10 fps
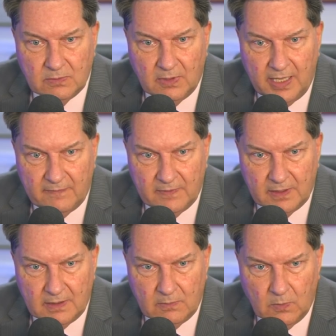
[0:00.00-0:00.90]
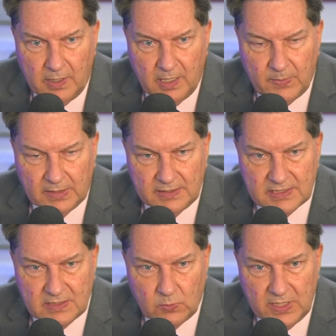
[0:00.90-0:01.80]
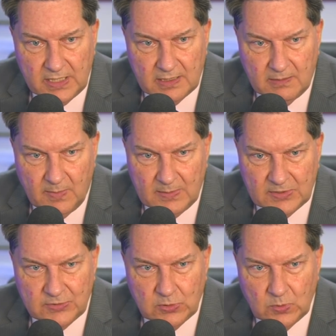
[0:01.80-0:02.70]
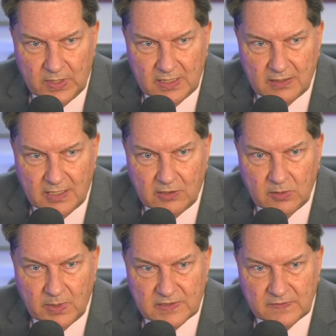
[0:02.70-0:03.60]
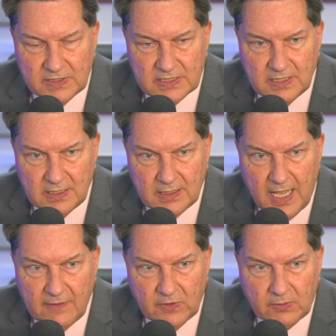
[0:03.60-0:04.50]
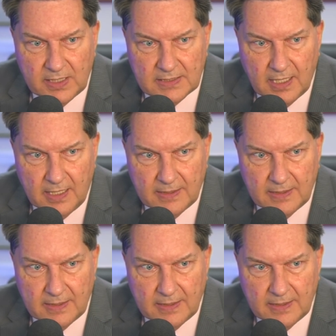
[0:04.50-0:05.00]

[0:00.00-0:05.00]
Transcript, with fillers: We'll have one up at least a week and maybe two a week. Thank you much for listening. Have a great